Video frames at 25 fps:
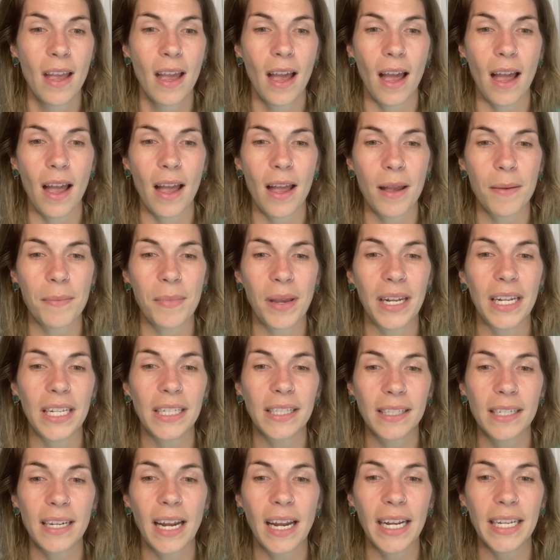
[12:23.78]
And
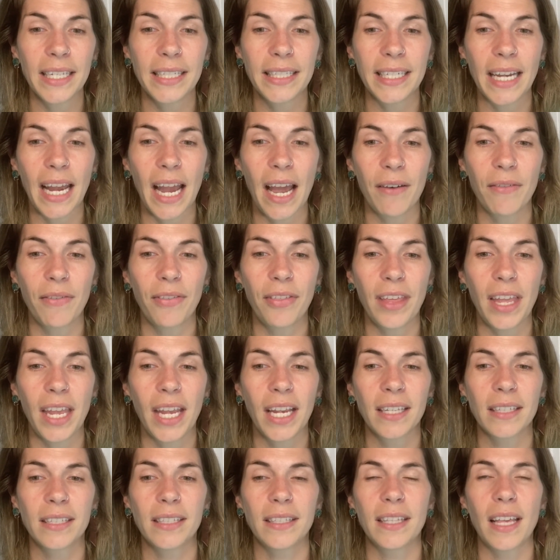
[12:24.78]
it's nice to have
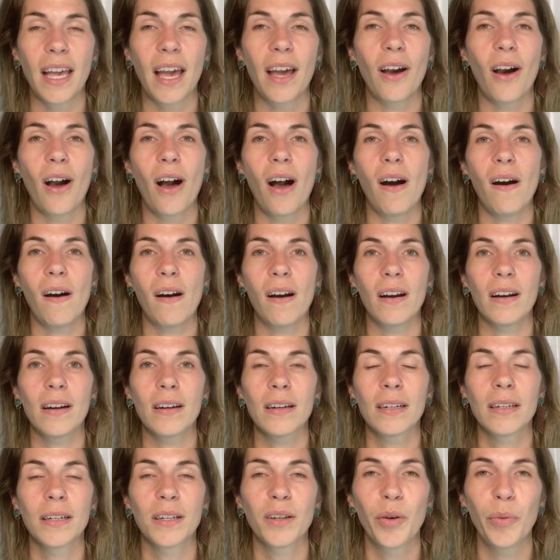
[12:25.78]
things that
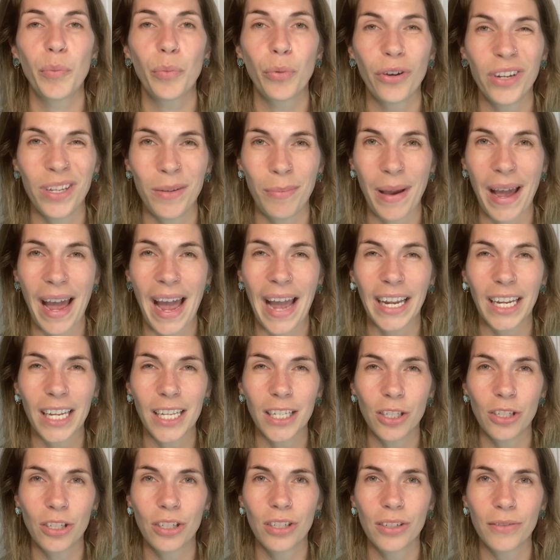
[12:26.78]
are
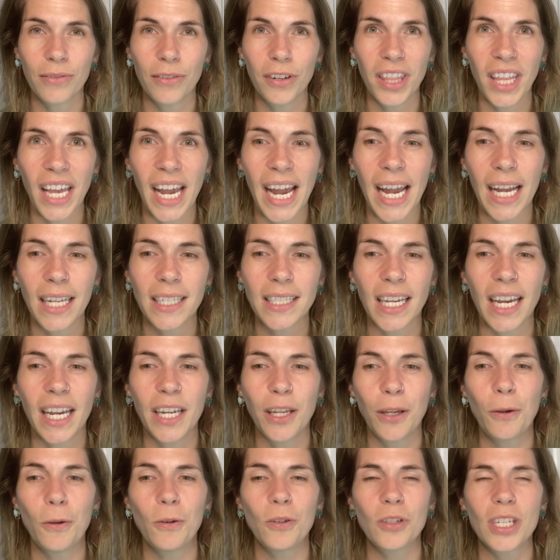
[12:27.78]
pre-packaged for that. I
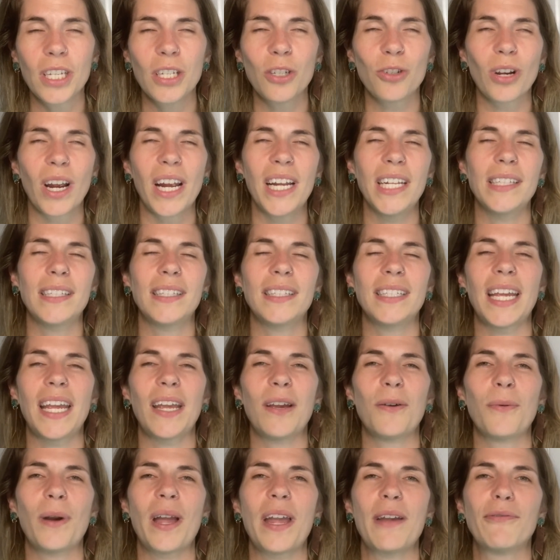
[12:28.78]
usually try and stay
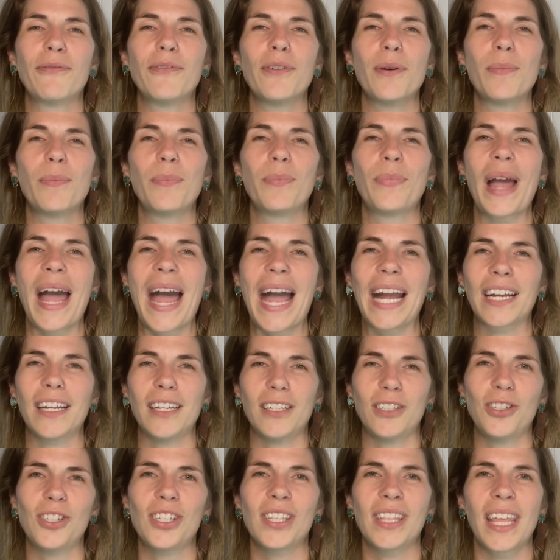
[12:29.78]
away from
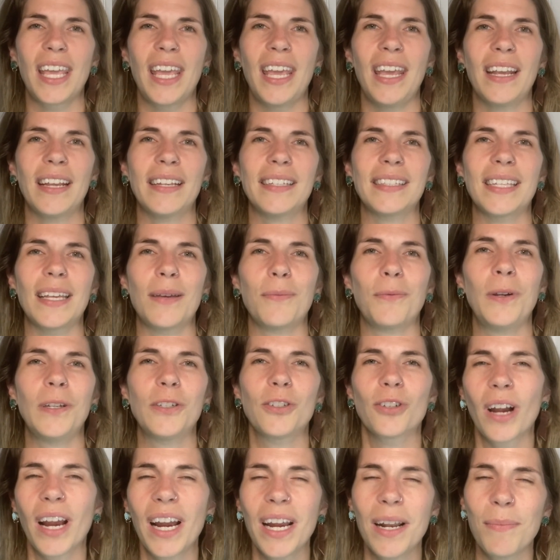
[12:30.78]
packaged things, and we
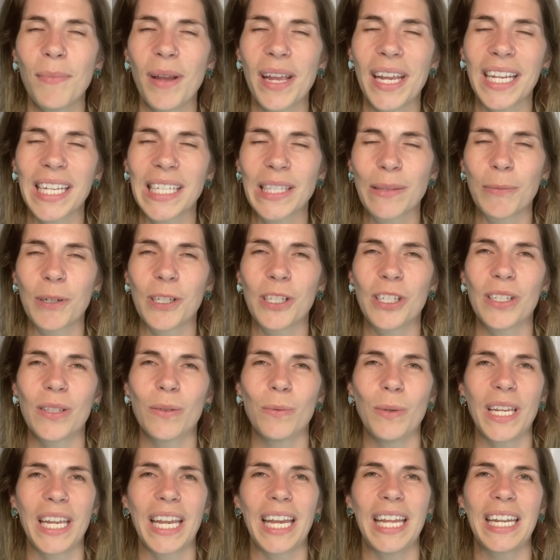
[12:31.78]
try and make as much as
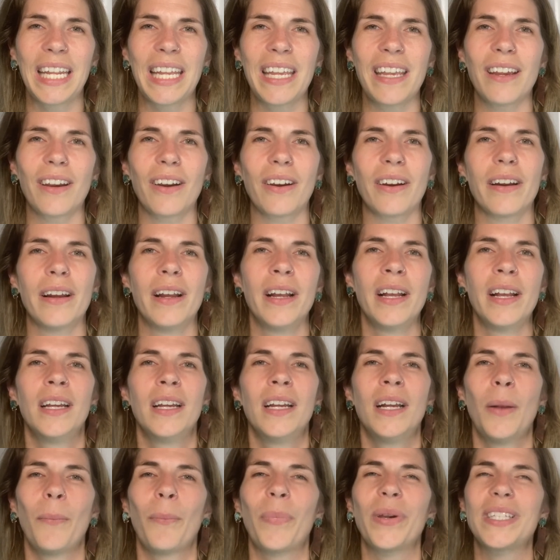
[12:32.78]
we can here.
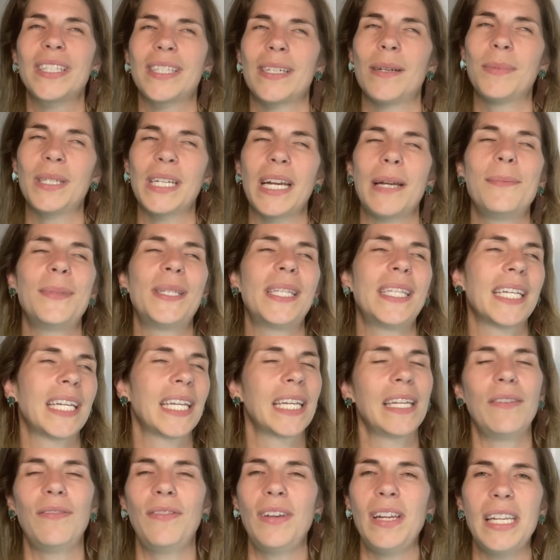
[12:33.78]
But sometimes the
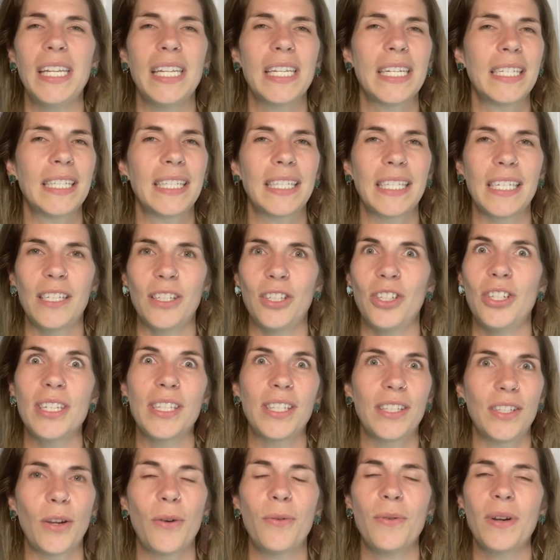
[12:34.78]
convenience is
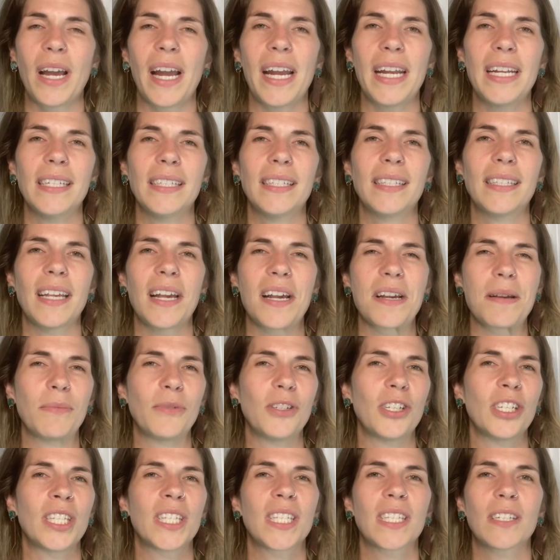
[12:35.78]
just so nice.
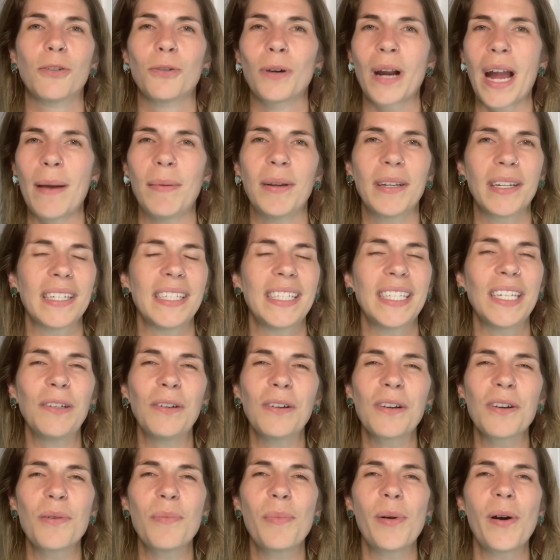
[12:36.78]
Just grabbing a
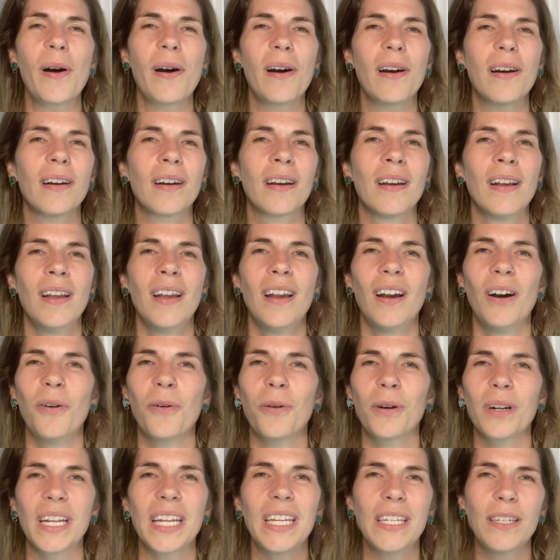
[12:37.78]
cereal bar
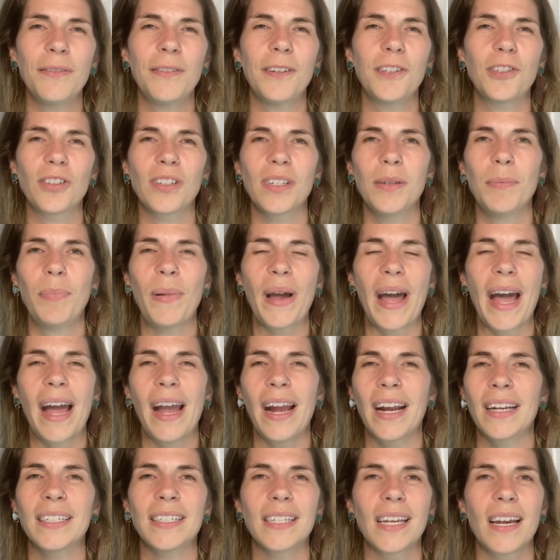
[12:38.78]
or an individually
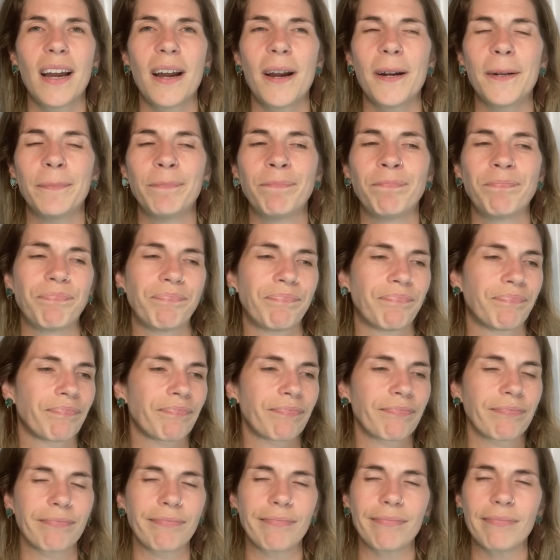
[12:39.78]
bagged
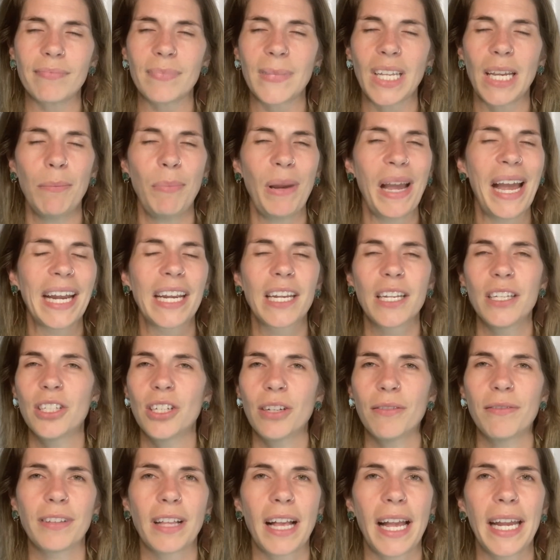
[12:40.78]
package
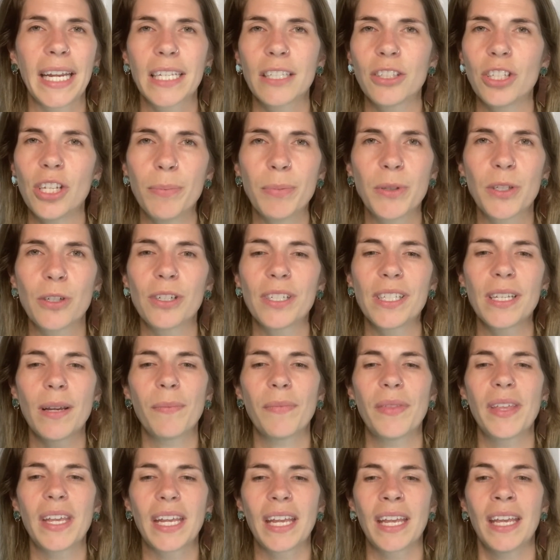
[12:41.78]
of like chips or
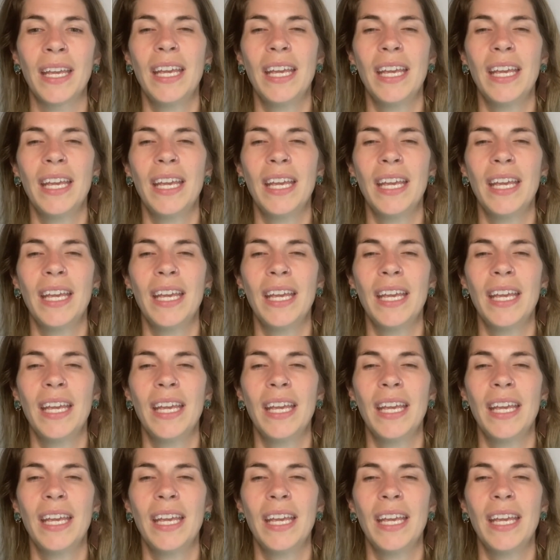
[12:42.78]
something.